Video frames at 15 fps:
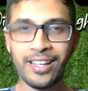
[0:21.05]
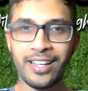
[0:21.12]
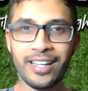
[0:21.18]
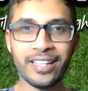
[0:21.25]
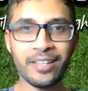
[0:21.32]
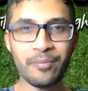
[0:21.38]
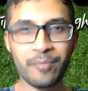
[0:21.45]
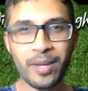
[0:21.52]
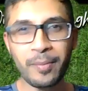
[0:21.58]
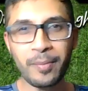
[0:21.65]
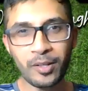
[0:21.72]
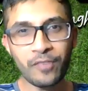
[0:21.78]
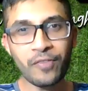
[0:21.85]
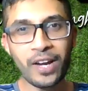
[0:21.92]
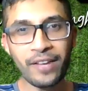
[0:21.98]
and then maybe
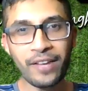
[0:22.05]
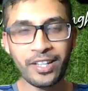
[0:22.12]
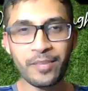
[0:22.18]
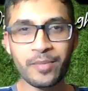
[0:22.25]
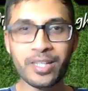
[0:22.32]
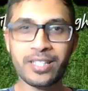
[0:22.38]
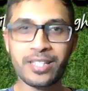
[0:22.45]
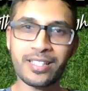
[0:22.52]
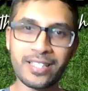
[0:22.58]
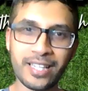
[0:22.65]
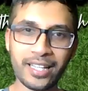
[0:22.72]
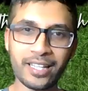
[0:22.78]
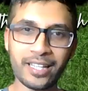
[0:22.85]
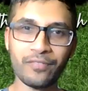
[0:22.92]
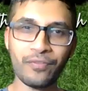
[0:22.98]
about 5-10 minutes in the
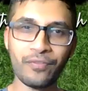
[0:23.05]
second